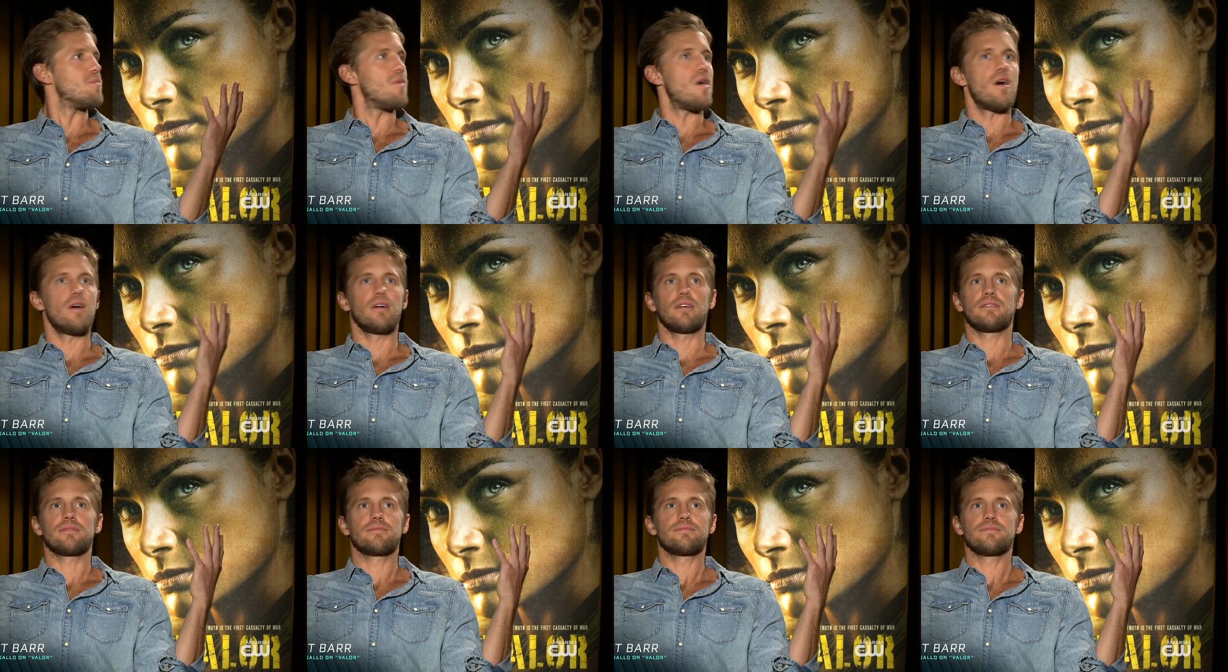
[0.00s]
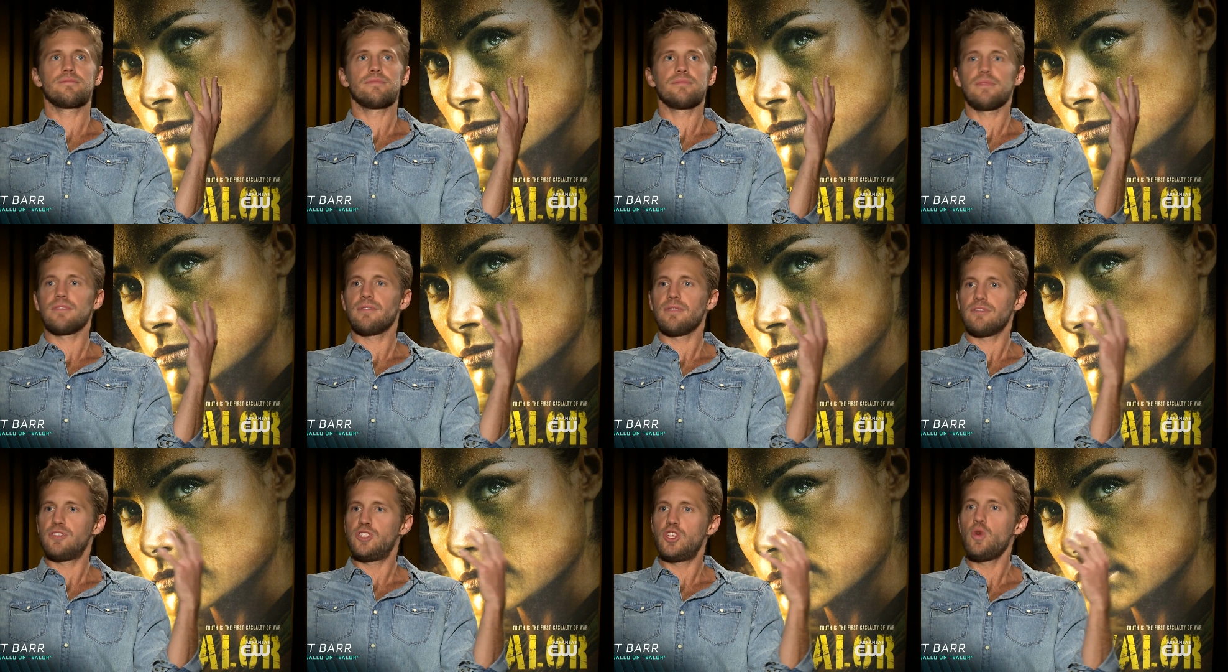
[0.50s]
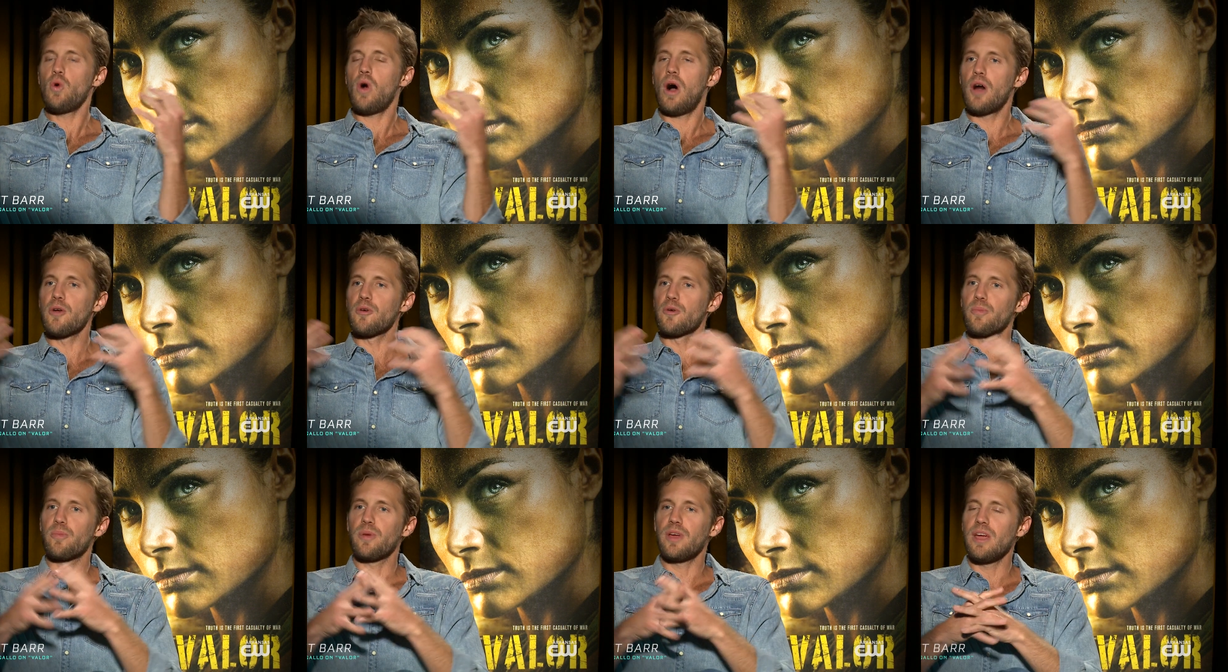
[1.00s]
Speaker 1: among
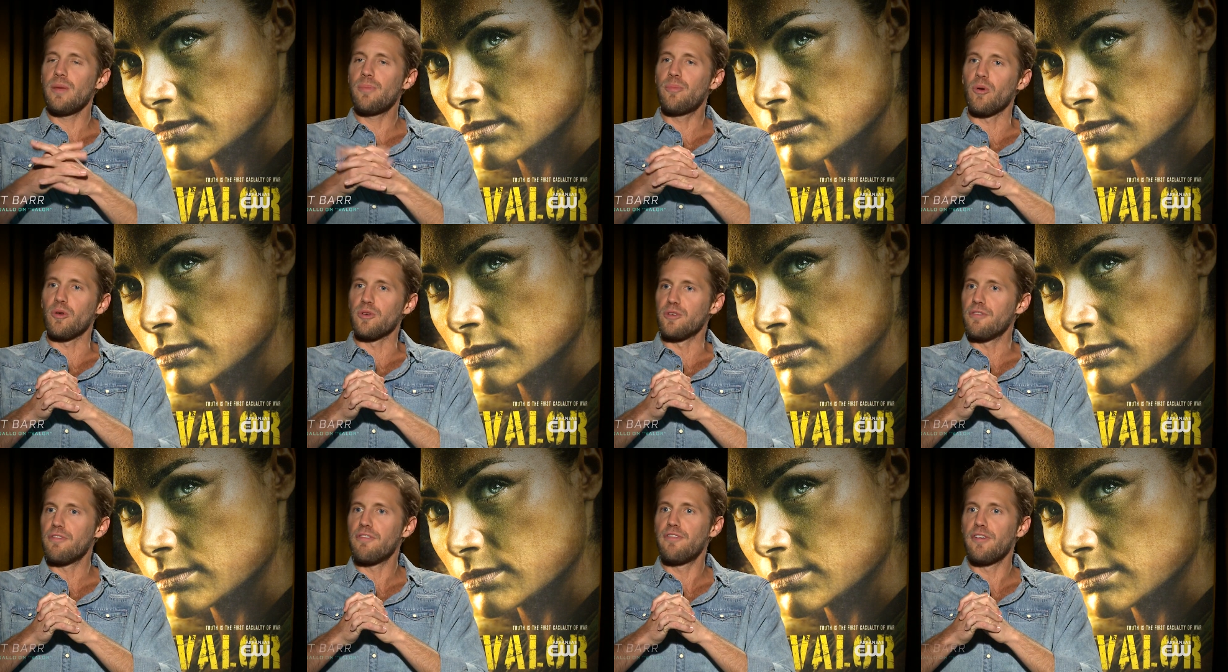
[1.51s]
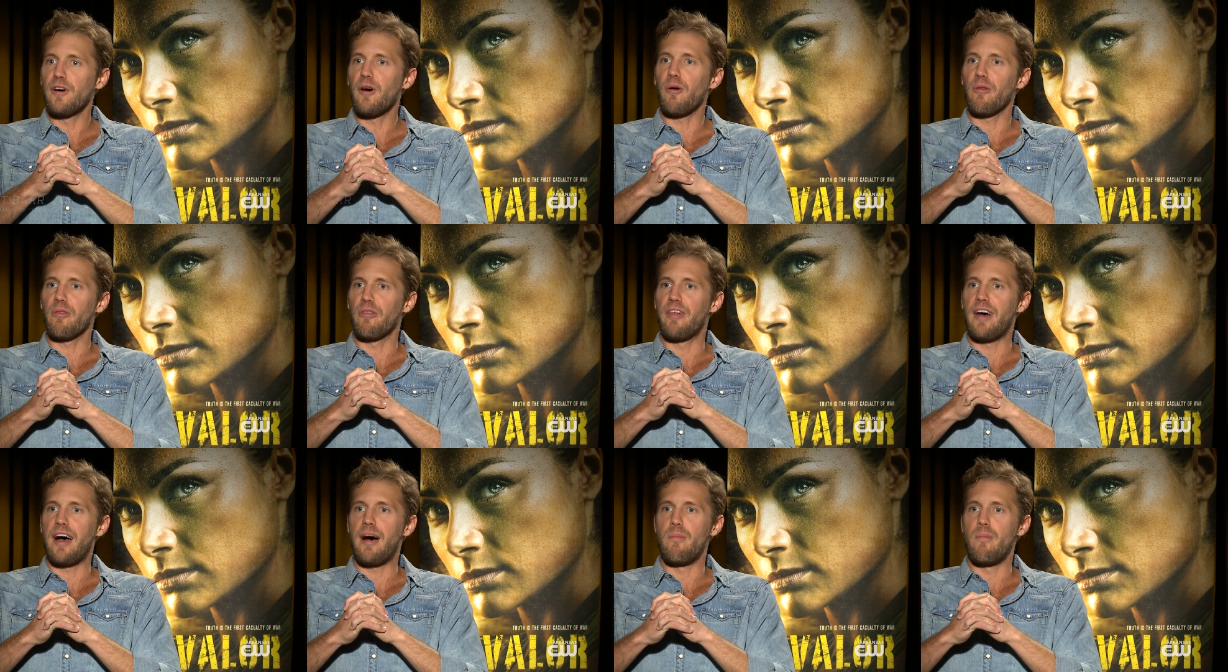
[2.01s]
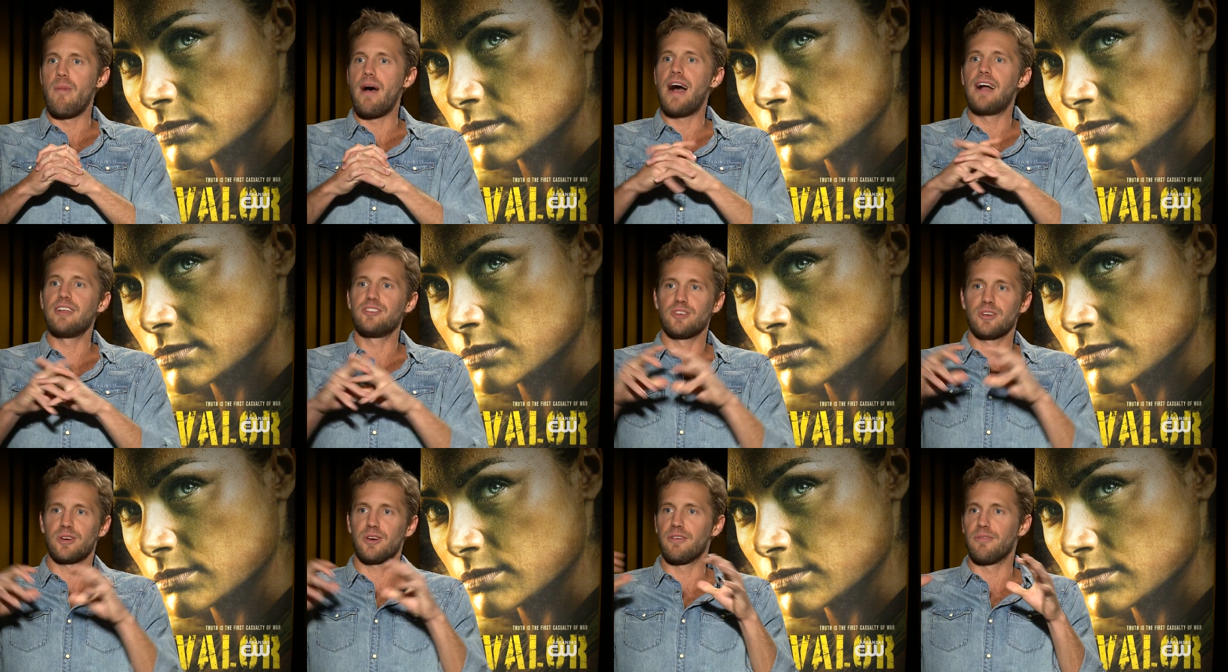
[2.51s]
200 people, you felt that
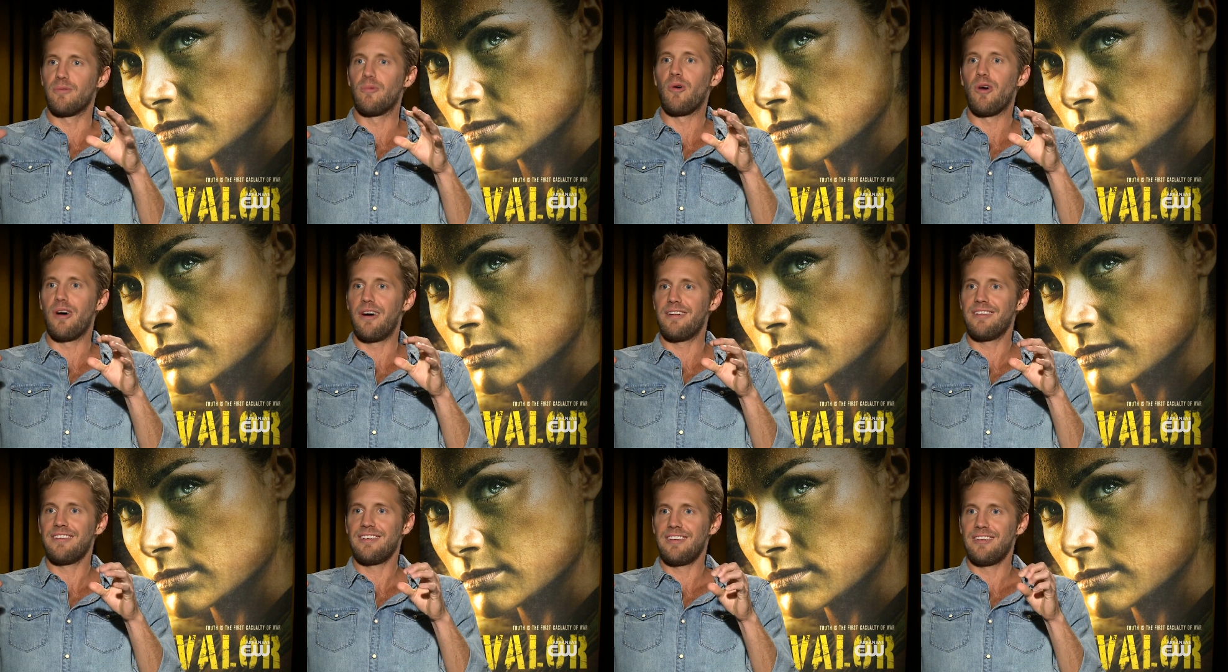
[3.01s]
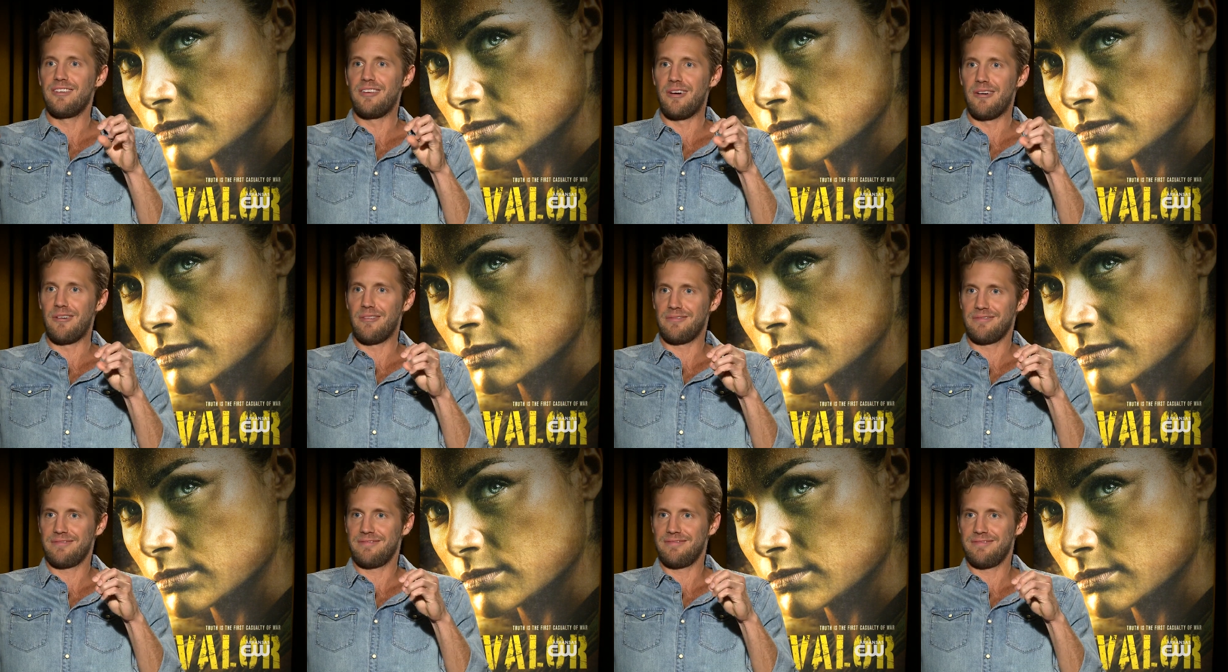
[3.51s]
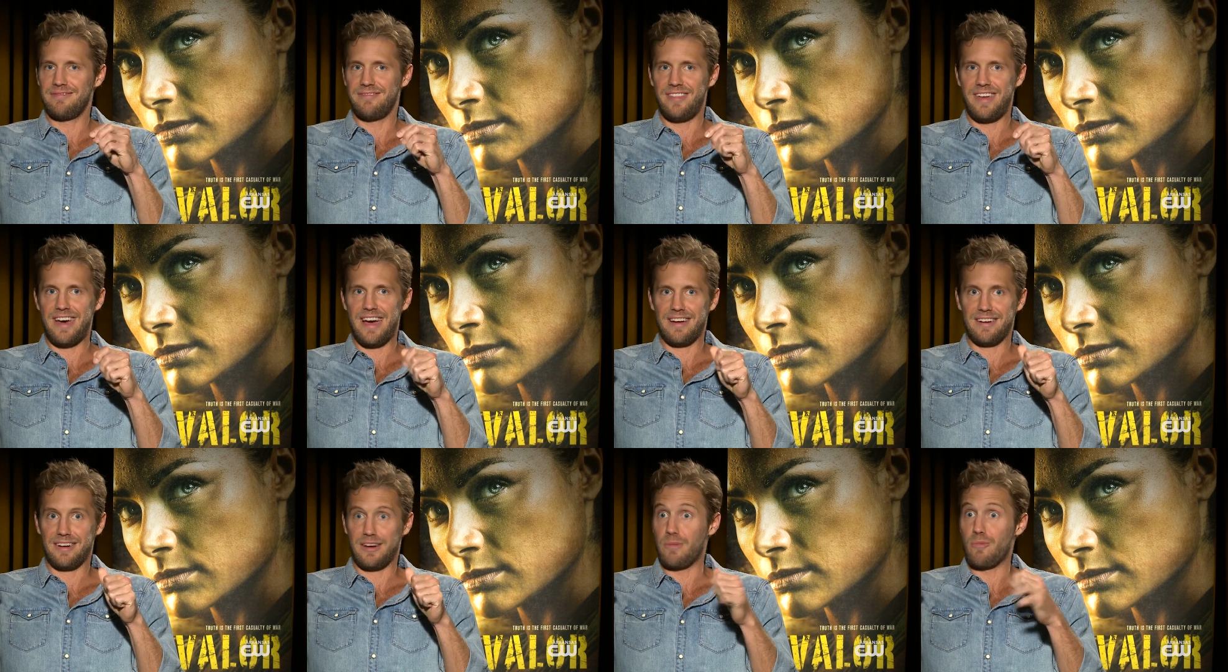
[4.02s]
magic of what you know
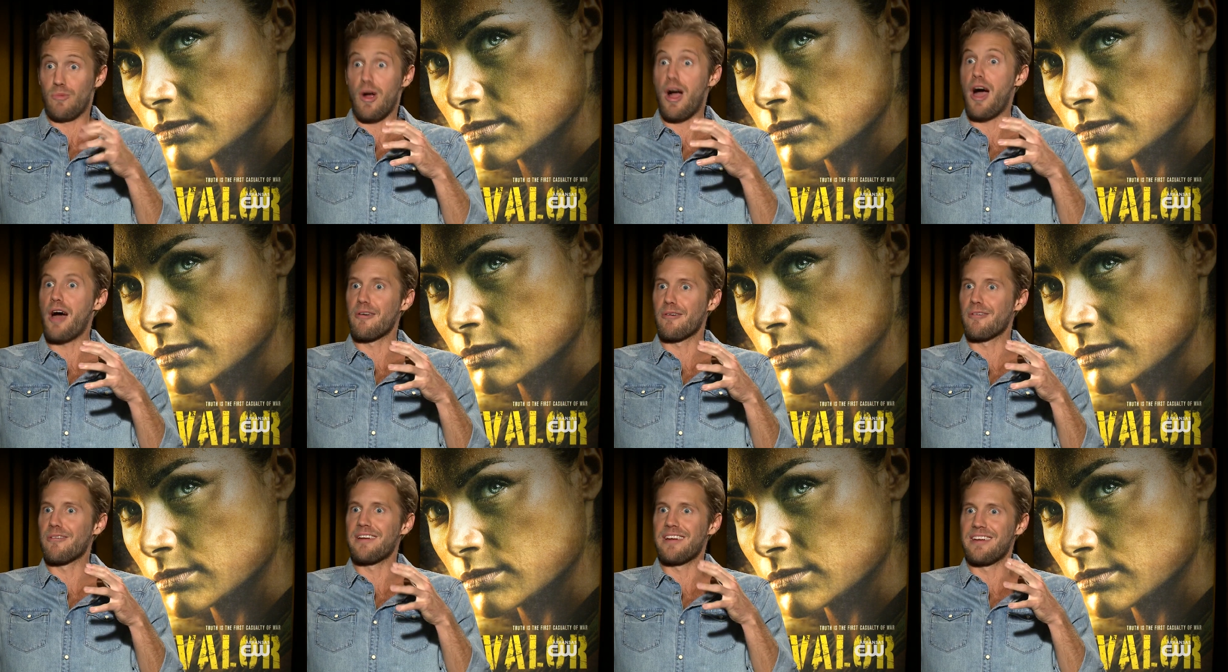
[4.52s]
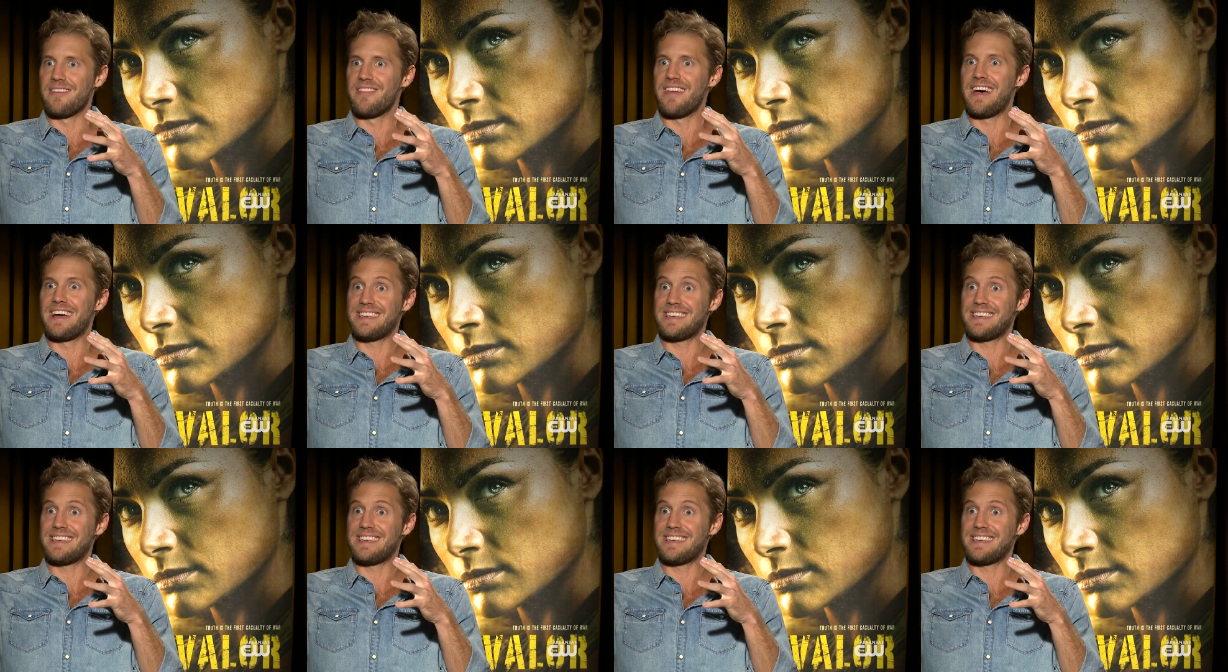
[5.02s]
that camaraderie and